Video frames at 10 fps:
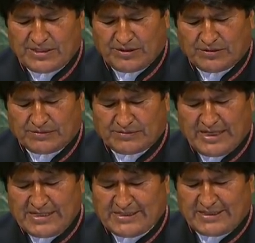That
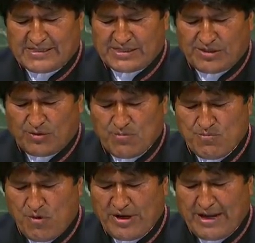decision,
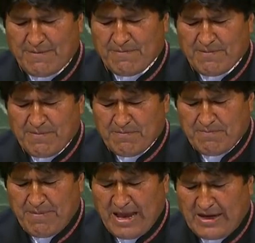in fact,
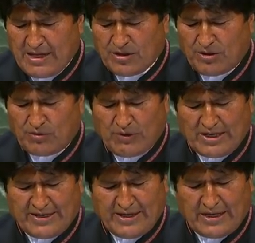jeopardizes
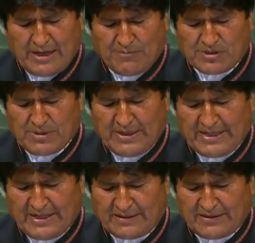any
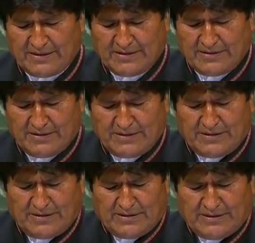possibility
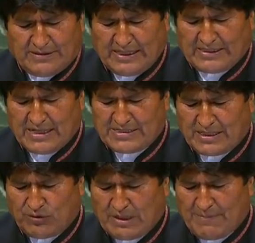of
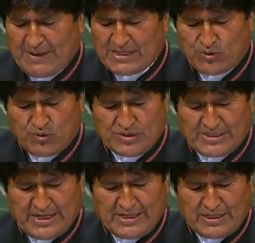achieving a
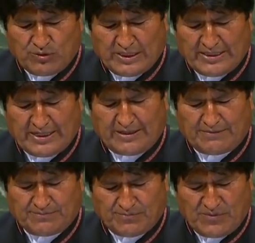just or
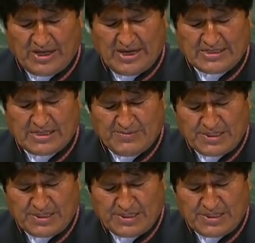lasting peace.